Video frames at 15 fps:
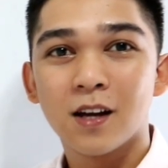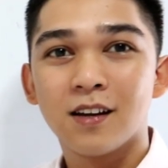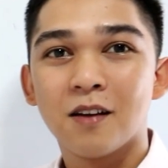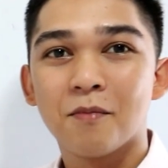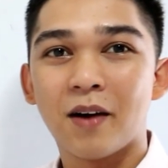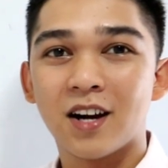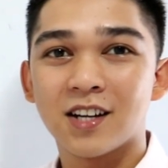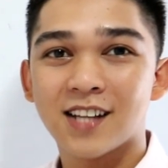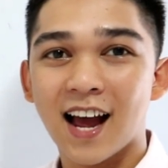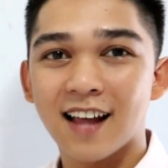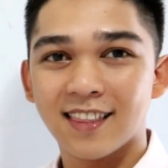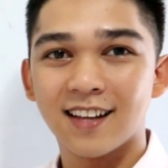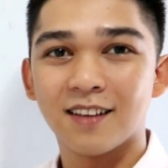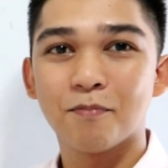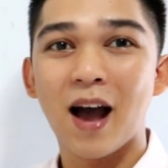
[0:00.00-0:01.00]
para sa
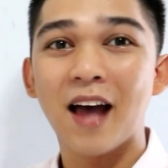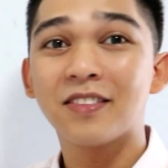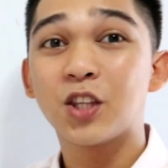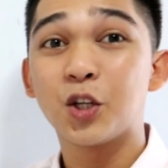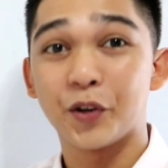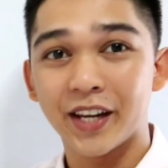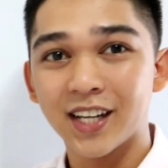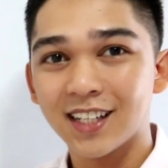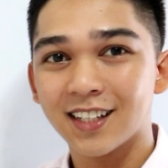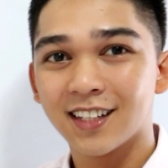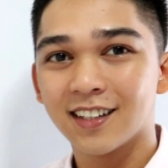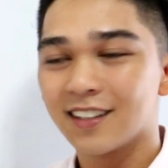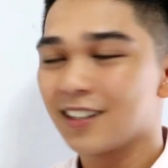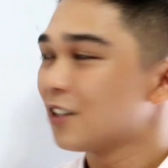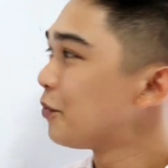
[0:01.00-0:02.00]
ating math trick.
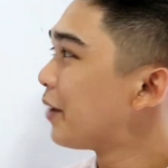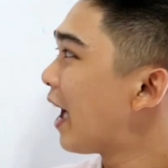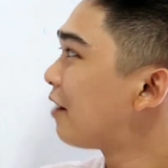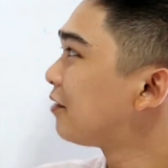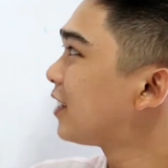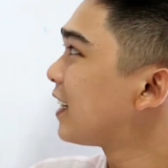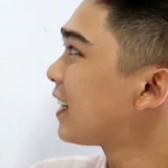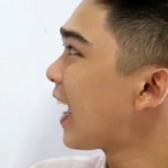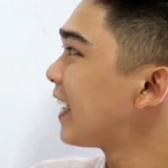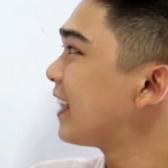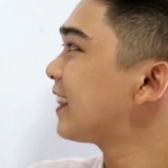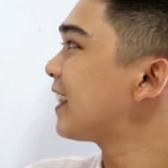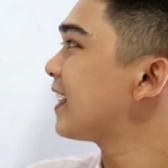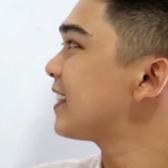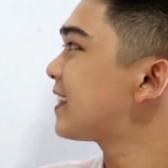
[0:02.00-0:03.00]
We have the
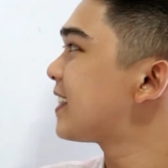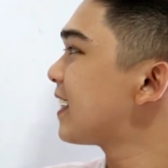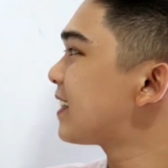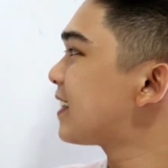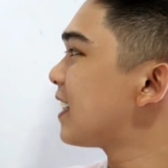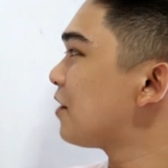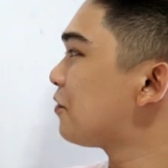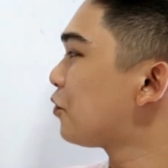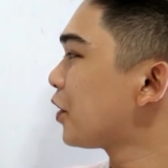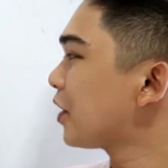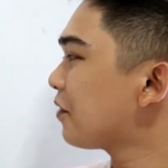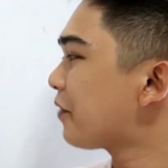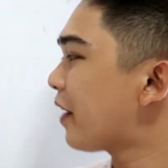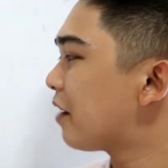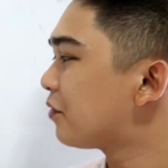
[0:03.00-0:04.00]
90, 60,
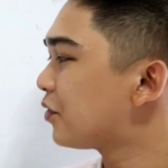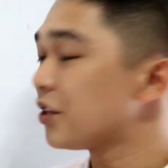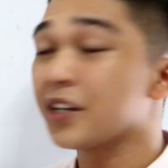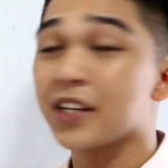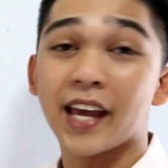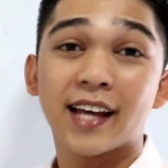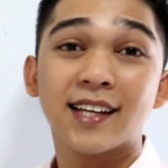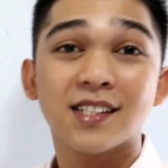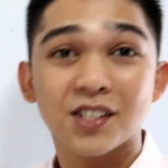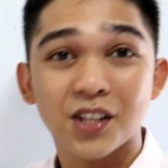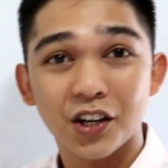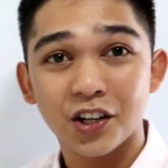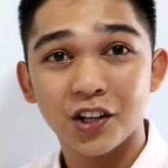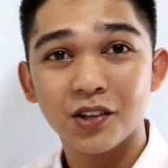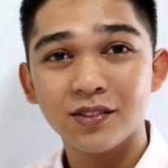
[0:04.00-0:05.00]
45, 30, and
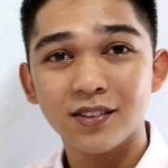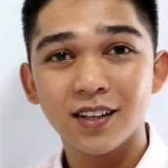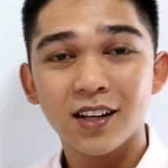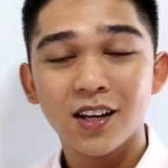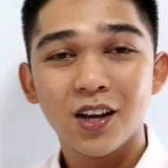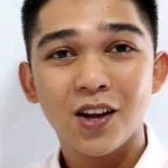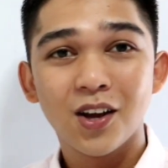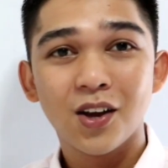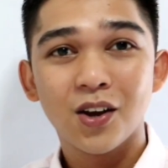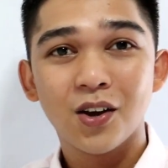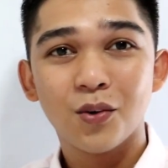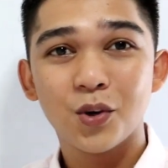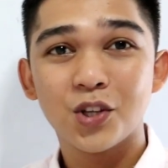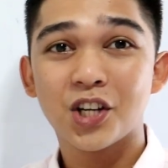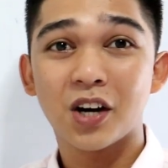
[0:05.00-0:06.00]
0,
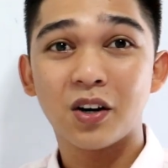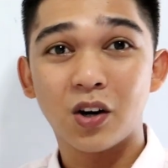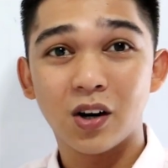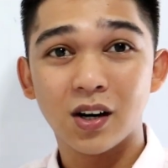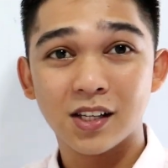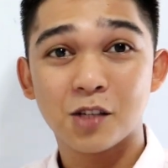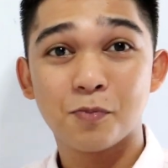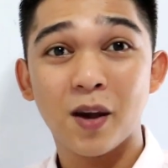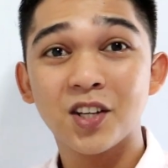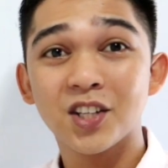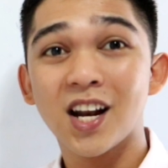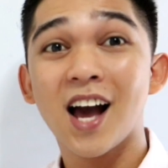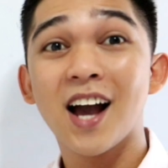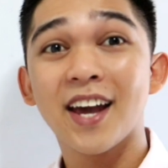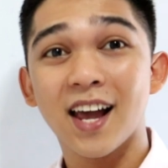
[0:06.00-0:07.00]
which are all special
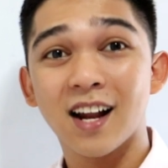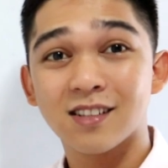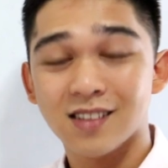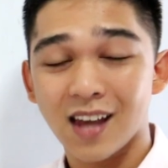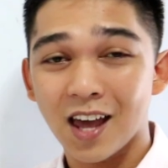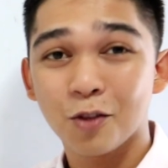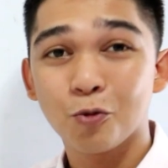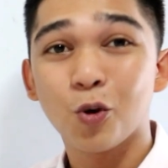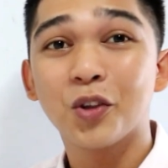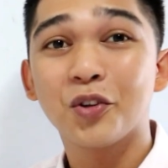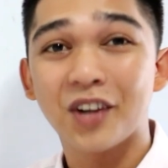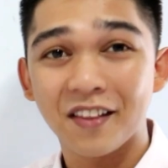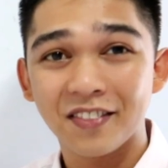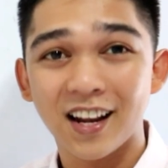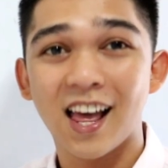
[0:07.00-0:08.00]
angles and
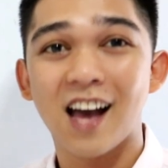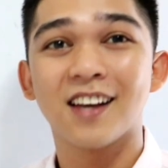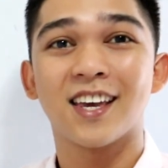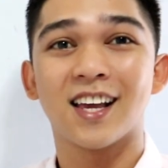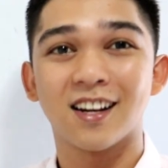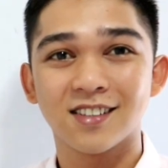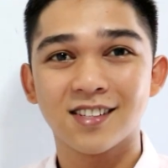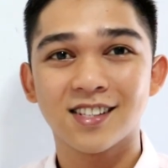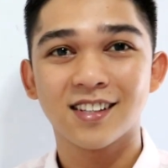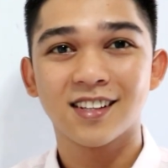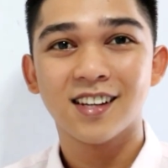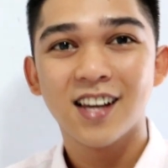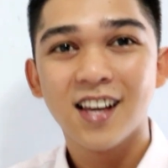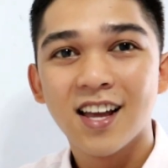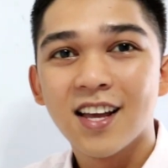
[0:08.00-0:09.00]
quadrantal angles.
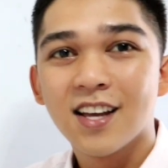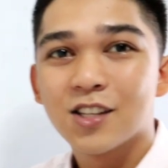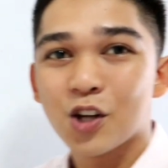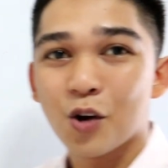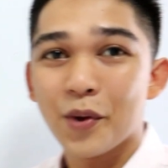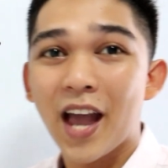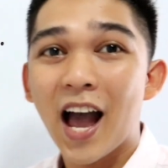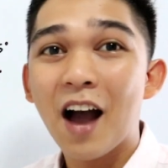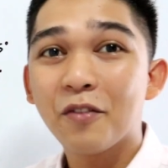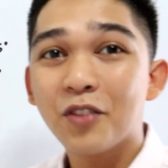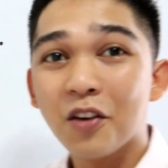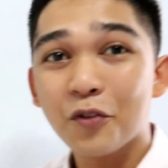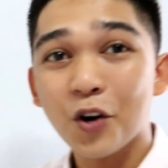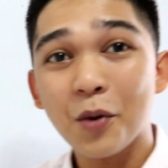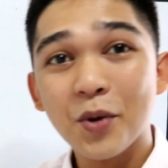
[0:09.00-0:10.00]
So, we have
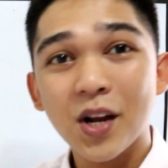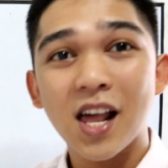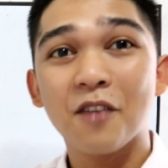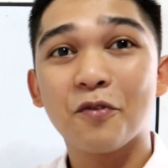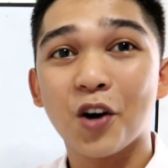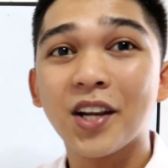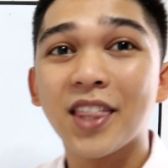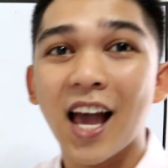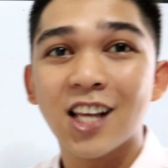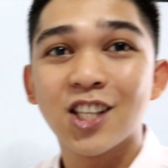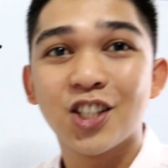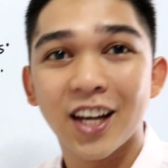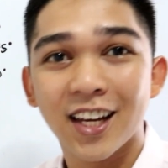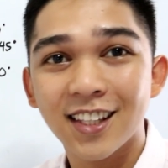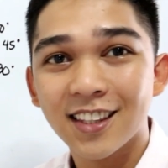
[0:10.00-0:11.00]
the formula for
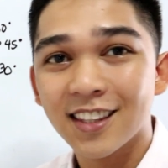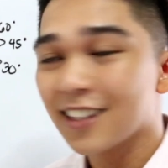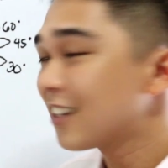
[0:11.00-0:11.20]
tangent.